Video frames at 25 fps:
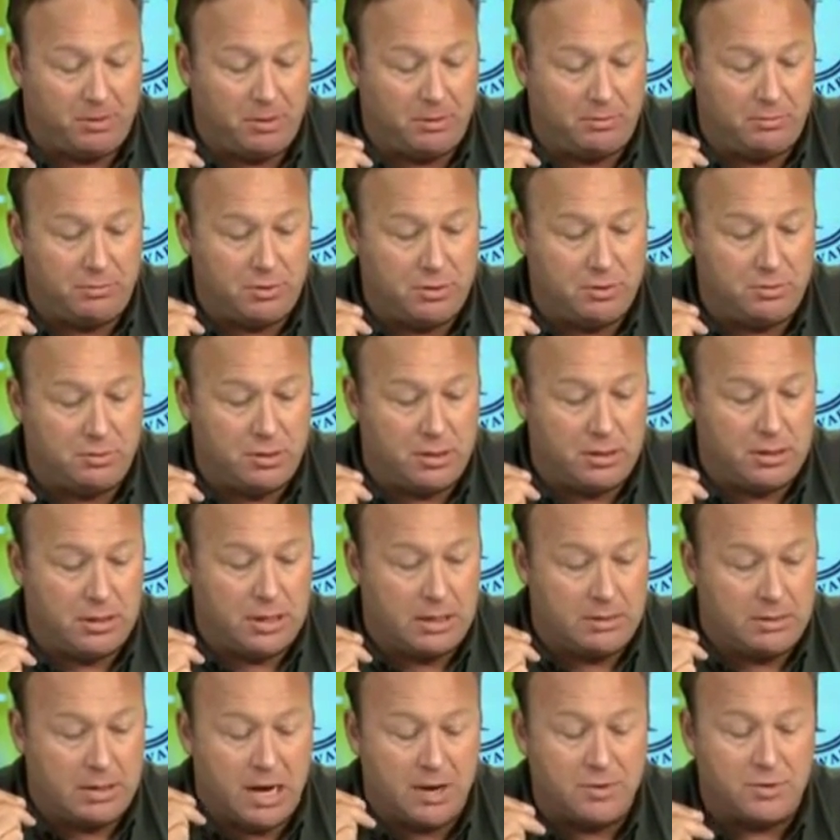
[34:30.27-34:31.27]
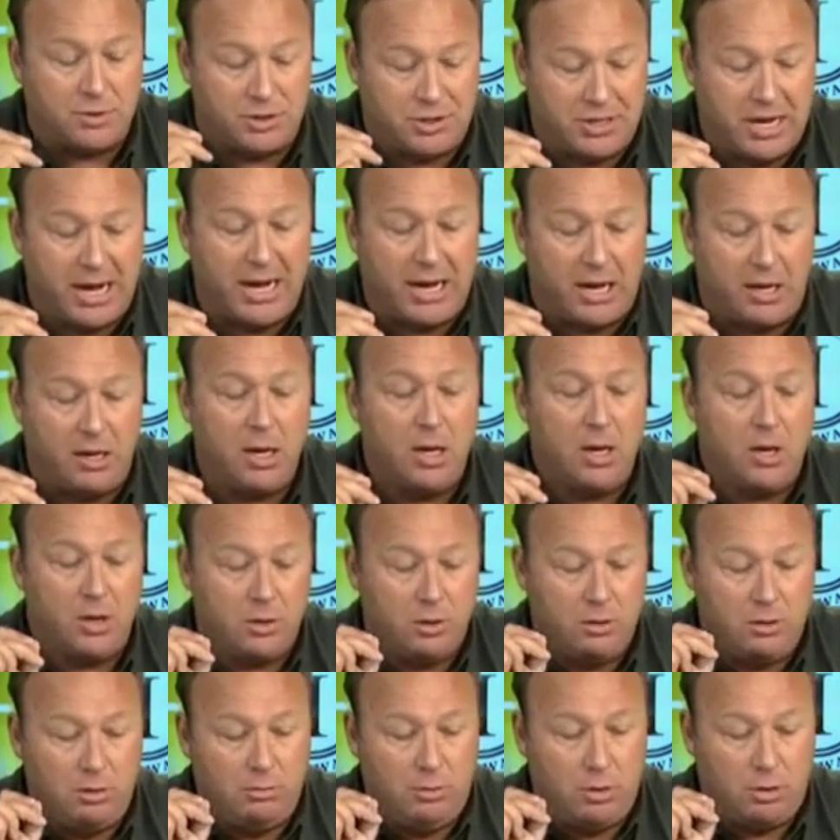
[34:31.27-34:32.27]
to understand,
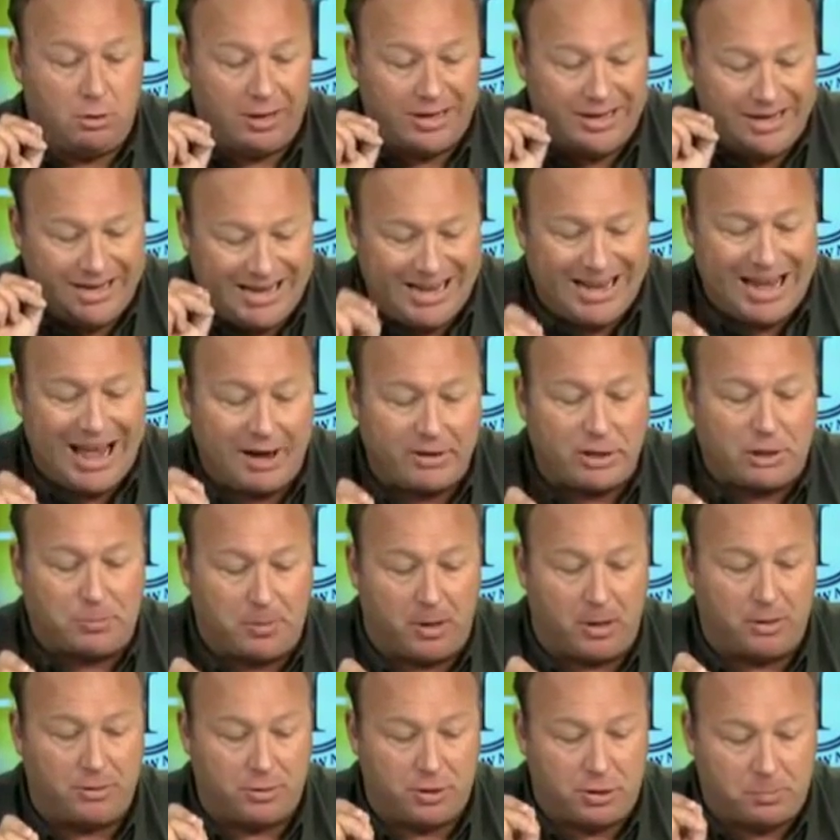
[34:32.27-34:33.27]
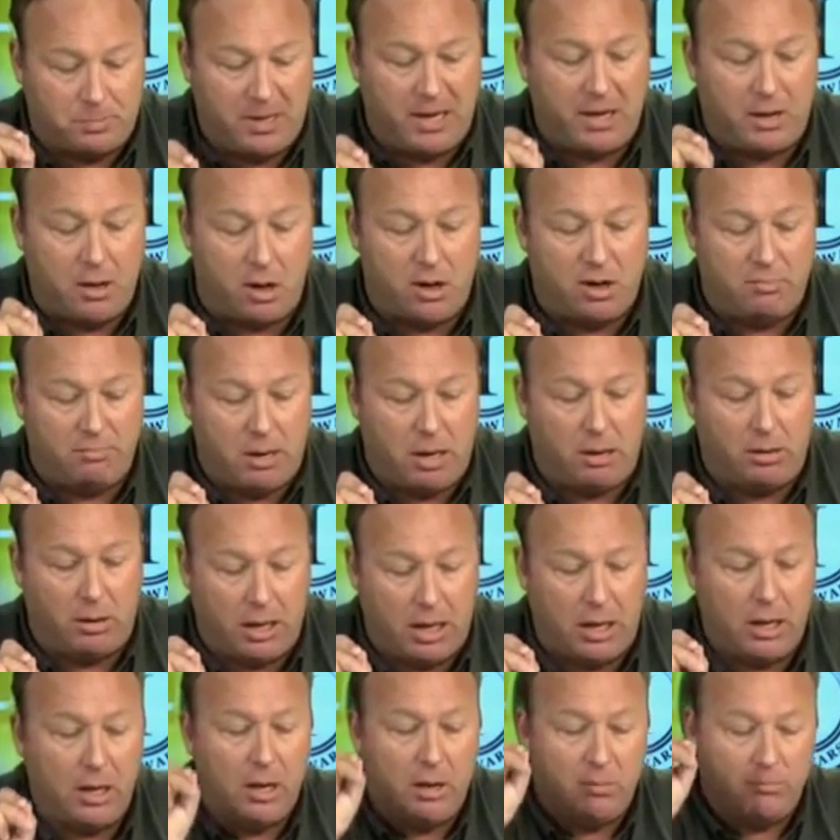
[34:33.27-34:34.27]
you're a key expert to speak on
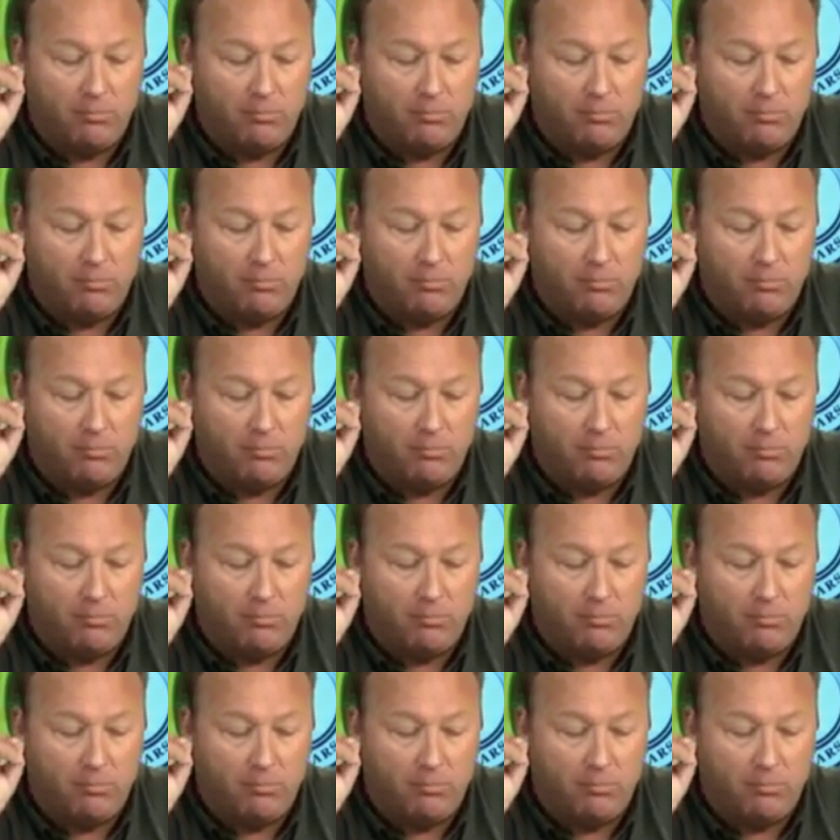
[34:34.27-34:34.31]
Ebola.